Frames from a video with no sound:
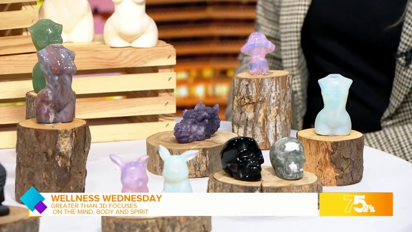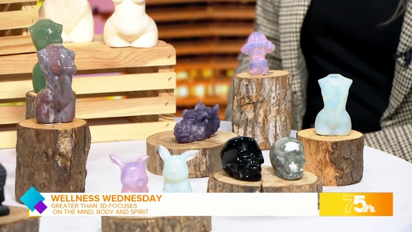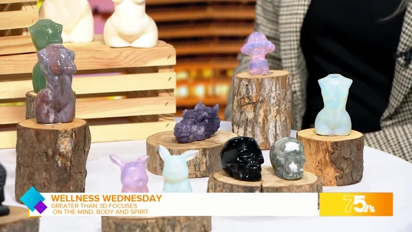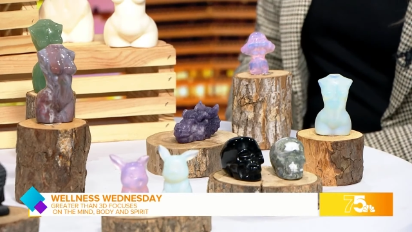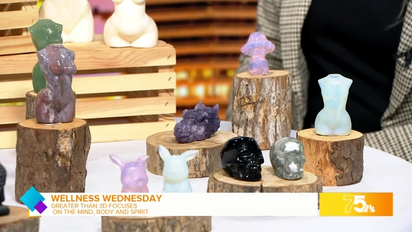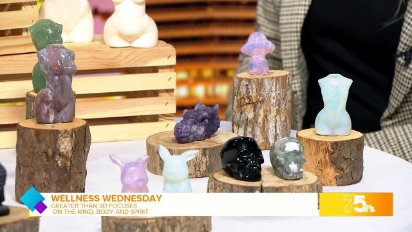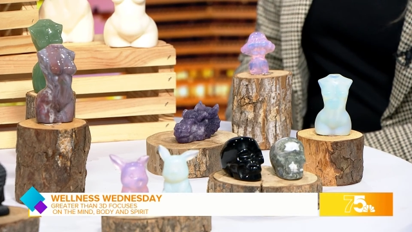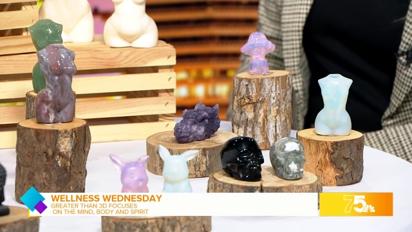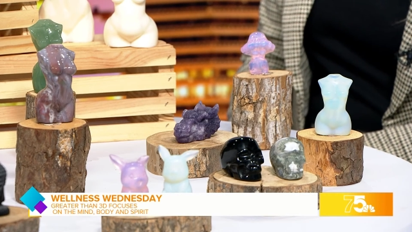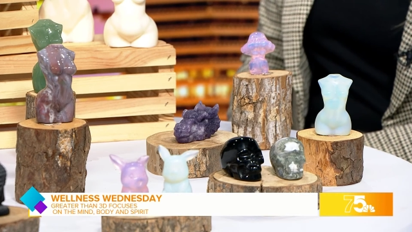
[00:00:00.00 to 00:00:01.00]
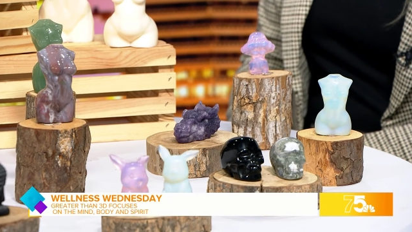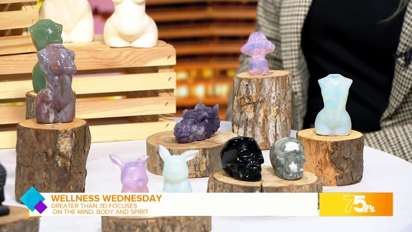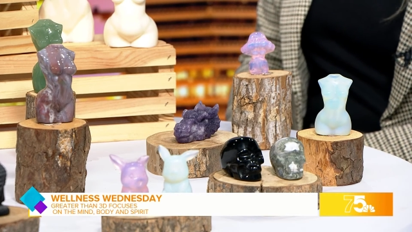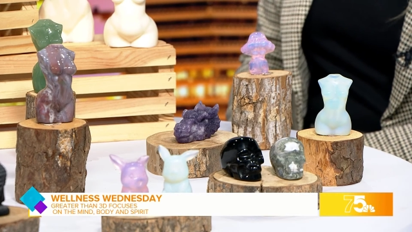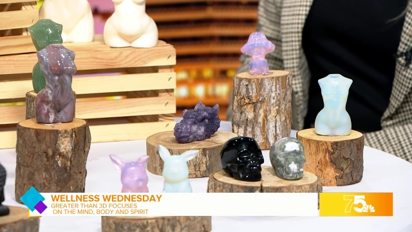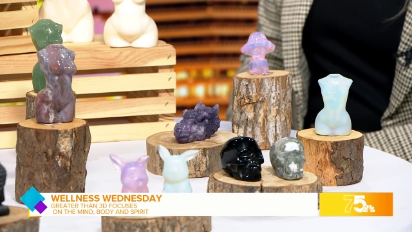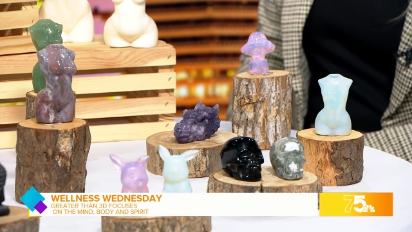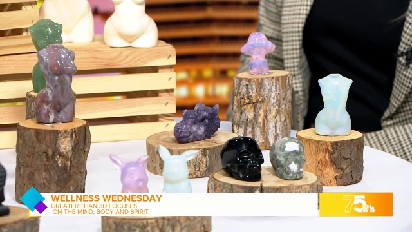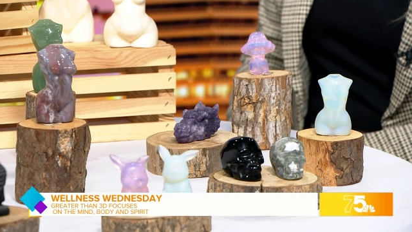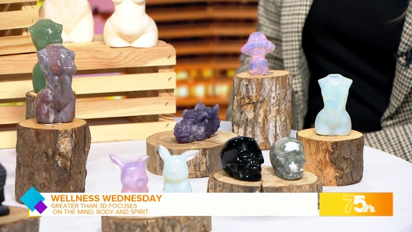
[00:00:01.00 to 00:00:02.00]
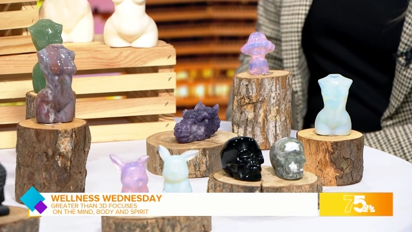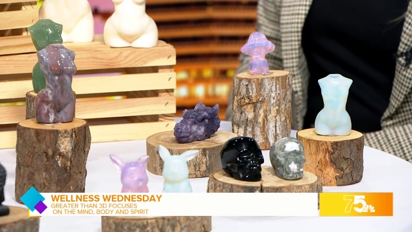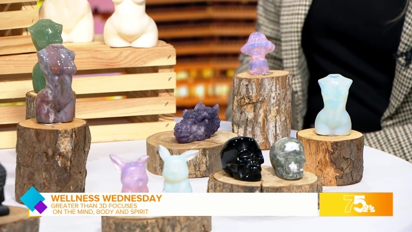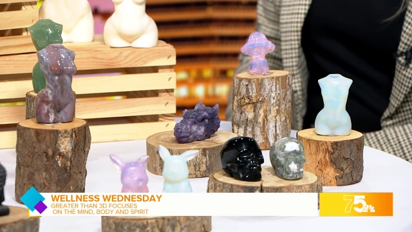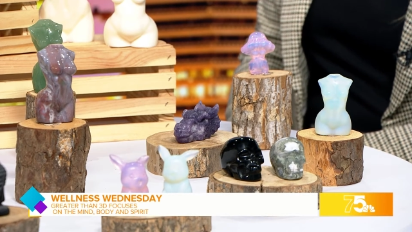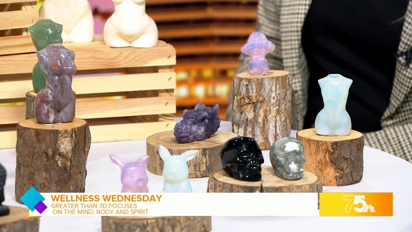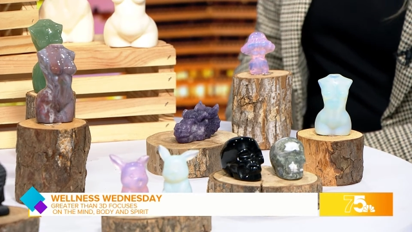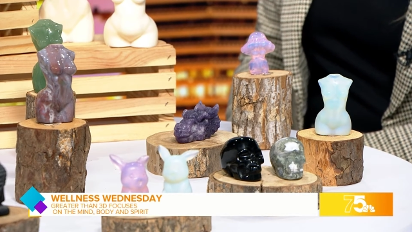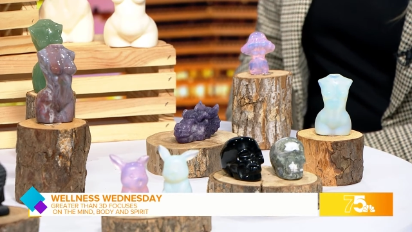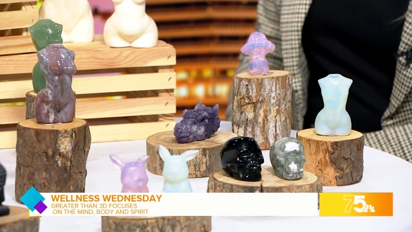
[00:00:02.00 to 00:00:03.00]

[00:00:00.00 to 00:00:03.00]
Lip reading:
No face is visible, so there are no lips to read.